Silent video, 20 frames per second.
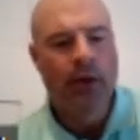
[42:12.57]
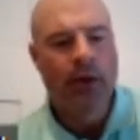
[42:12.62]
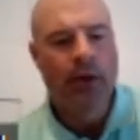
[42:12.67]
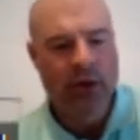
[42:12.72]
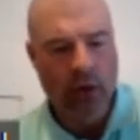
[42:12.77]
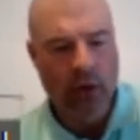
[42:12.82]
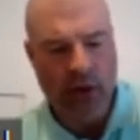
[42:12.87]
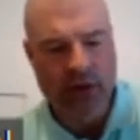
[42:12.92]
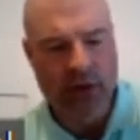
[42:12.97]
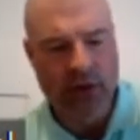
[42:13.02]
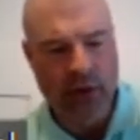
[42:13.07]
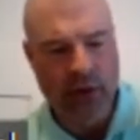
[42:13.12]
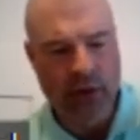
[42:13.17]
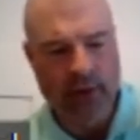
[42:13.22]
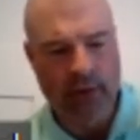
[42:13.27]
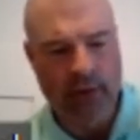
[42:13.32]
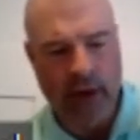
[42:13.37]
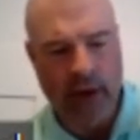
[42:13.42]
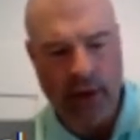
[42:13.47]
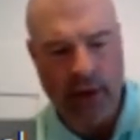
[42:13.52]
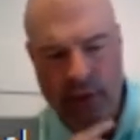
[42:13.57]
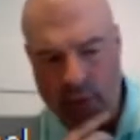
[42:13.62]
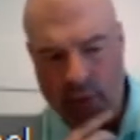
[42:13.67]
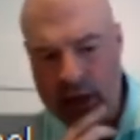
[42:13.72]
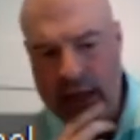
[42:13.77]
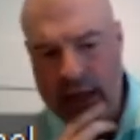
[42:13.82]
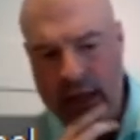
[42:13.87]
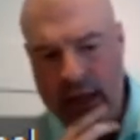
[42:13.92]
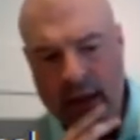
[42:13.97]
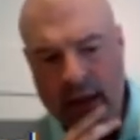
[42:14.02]
2-on-2,
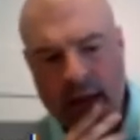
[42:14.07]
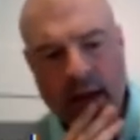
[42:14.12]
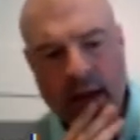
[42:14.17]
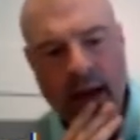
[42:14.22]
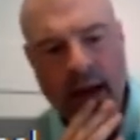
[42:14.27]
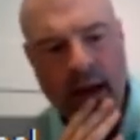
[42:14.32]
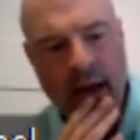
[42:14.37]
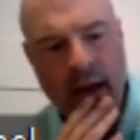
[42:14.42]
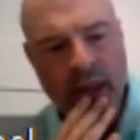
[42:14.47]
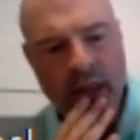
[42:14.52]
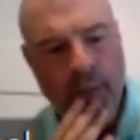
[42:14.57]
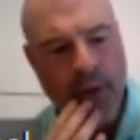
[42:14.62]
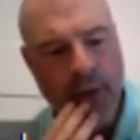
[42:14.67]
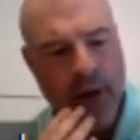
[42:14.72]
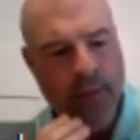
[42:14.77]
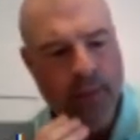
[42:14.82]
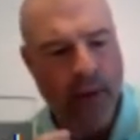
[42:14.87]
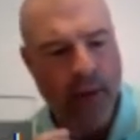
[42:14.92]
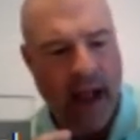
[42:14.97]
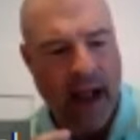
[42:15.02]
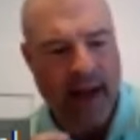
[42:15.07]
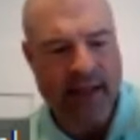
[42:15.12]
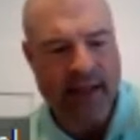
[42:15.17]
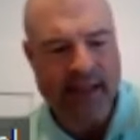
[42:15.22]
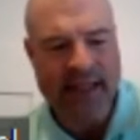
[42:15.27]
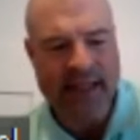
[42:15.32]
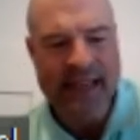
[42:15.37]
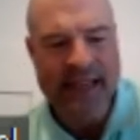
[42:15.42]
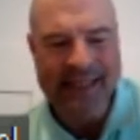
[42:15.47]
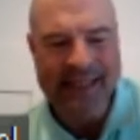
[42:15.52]
3-on-3, the
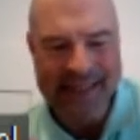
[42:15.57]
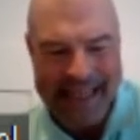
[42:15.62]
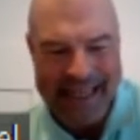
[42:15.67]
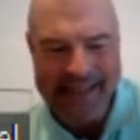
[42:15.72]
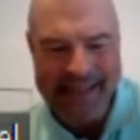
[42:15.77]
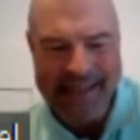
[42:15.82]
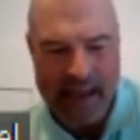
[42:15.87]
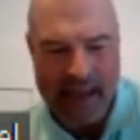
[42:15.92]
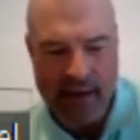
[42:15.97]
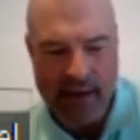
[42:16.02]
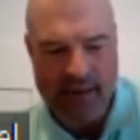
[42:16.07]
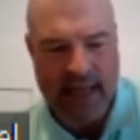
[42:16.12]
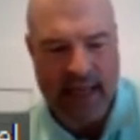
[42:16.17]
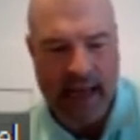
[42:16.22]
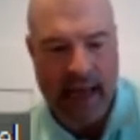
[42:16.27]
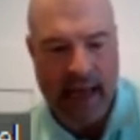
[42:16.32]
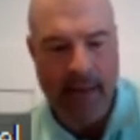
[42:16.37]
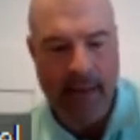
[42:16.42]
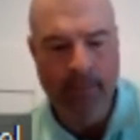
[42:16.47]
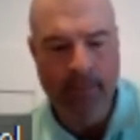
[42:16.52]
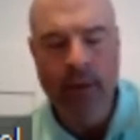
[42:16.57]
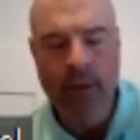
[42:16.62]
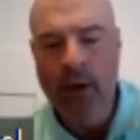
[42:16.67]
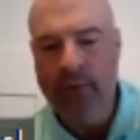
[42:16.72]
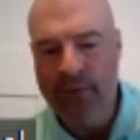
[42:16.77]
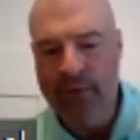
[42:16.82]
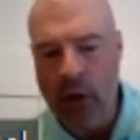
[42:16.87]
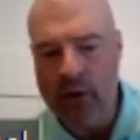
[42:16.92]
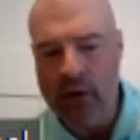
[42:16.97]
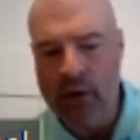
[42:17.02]
pre-practice detail time,
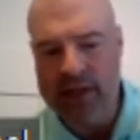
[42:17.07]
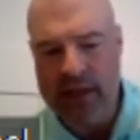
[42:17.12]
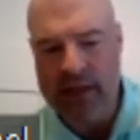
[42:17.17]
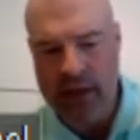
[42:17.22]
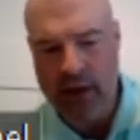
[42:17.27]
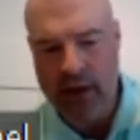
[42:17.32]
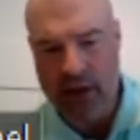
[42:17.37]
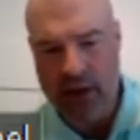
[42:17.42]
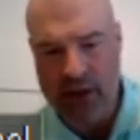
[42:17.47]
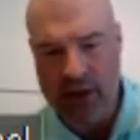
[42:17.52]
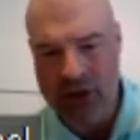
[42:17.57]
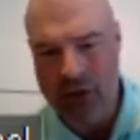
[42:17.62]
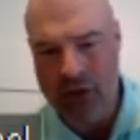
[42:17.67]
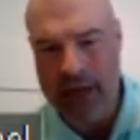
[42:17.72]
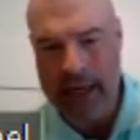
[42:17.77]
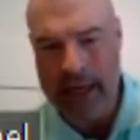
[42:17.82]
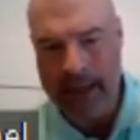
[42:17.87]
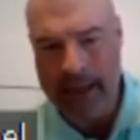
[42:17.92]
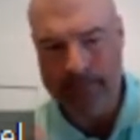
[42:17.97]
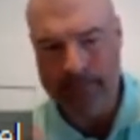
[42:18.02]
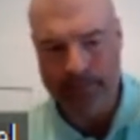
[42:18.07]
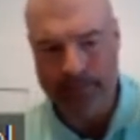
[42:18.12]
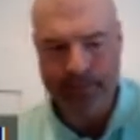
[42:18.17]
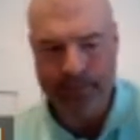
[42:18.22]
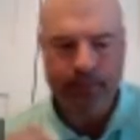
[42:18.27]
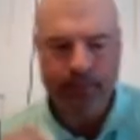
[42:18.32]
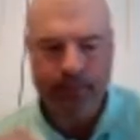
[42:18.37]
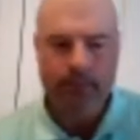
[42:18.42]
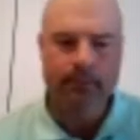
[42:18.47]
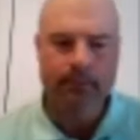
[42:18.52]
focusing in on screening.
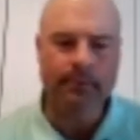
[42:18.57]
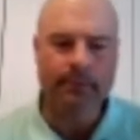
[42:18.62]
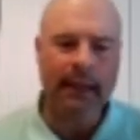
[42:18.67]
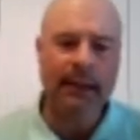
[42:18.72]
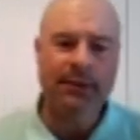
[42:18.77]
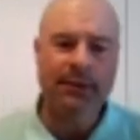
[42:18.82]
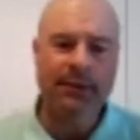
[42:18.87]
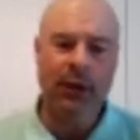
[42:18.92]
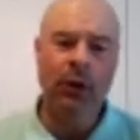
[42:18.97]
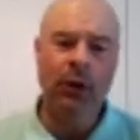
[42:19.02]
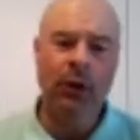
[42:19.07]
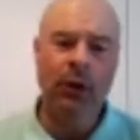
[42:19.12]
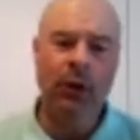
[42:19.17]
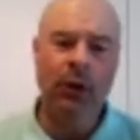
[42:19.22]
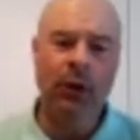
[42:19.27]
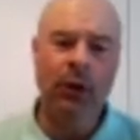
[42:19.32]
So